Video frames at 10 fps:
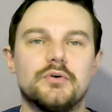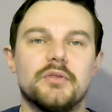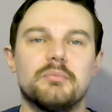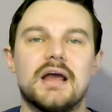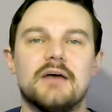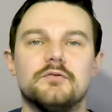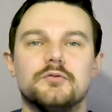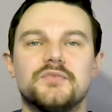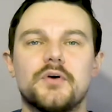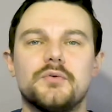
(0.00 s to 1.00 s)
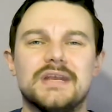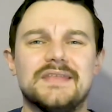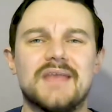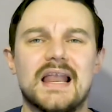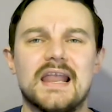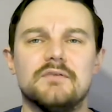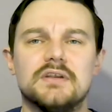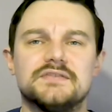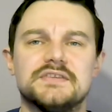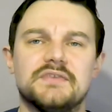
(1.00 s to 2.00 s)
on the platform don't need that level
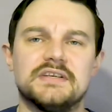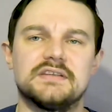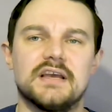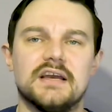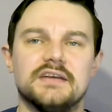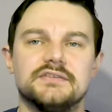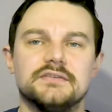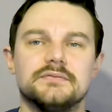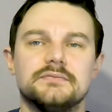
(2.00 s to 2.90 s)
of sophistication,